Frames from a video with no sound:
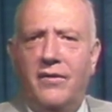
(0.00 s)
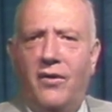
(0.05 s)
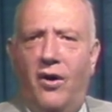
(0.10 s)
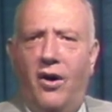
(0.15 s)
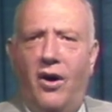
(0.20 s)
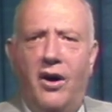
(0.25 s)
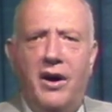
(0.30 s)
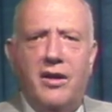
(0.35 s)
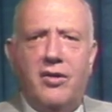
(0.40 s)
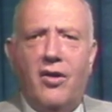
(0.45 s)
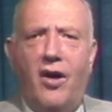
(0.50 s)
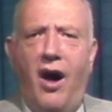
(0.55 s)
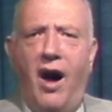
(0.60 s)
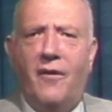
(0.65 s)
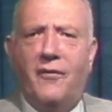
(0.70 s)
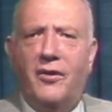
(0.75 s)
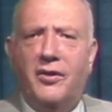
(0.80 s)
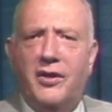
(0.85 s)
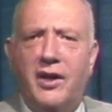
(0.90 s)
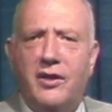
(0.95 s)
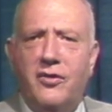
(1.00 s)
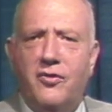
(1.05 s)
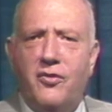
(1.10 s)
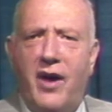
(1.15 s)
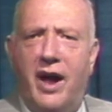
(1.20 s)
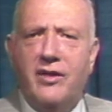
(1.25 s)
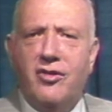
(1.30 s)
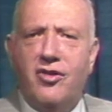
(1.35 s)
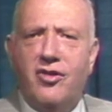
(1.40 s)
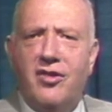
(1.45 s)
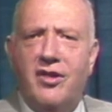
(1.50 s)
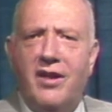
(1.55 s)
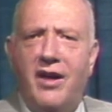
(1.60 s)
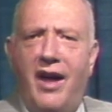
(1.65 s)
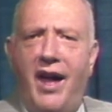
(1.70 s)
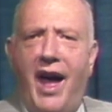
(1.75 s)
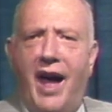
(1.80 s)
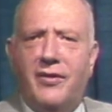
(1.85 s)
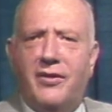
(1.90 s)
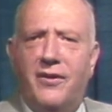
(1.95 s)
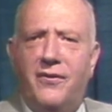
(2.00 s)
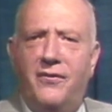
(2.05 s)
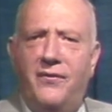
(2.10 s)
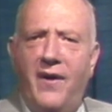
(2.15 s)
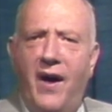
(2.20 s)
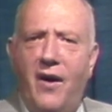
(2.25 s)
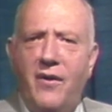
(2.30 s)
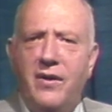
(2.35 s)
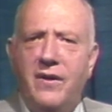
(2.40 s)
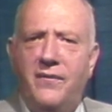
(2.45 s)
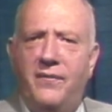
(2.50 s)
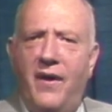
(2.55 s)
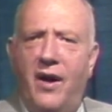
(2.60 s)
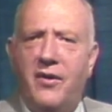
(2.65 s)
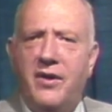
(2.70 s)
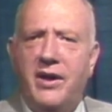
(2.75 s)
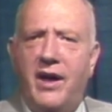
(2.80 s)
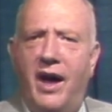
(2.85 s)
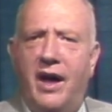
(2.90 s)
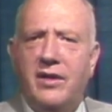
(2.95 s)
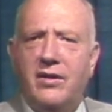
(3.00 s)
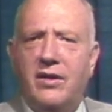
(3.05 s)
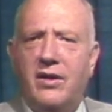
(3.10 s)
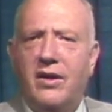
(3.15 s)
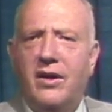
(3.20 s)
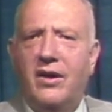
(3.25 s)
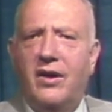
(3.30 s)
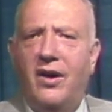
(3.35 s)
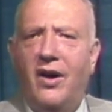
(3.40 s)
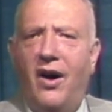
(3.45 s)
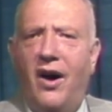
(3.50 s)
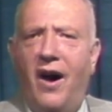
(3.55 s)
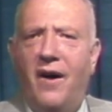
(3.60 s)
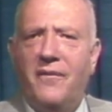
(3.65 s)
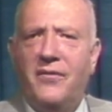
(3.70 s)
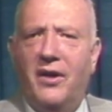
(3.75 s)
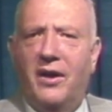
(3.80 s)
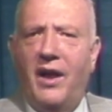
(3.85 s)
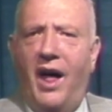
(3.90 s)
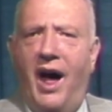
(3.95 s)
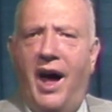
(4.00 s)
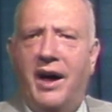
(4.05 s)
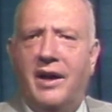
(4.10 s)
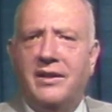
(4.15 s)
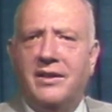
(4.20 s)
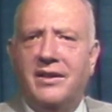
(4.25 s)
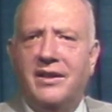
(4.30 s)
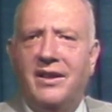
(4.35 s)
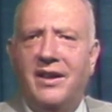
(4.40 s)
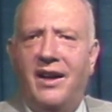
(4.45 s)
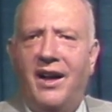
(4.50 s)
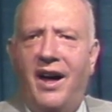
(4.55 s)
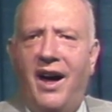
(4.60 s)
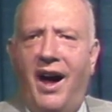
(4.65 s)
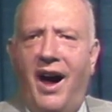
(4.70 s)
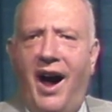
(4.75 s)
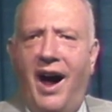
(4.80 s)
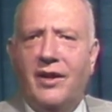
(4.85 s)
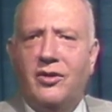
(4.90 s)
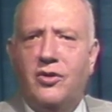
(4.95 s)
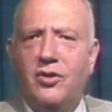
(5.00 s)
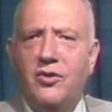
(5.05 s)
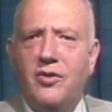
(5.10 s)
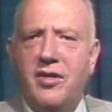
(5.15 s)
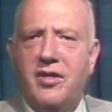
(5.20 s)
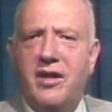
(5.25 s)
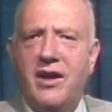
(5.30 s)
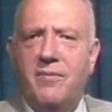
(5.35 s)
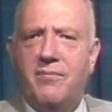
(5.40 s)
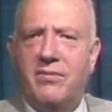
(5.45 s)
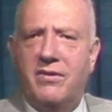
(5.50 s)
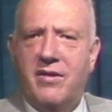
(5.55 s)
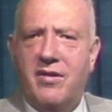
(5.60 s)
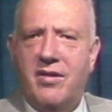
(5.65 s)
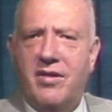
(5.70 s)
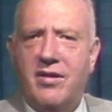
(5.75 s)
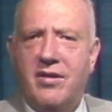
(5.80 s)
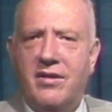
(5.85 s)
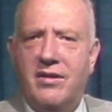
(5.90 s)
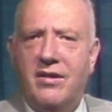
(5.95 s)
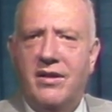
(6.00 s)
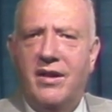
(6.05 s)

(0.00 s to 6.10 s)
Oh, it's awful, they're drenched. At the very, very end of the line are two zebras,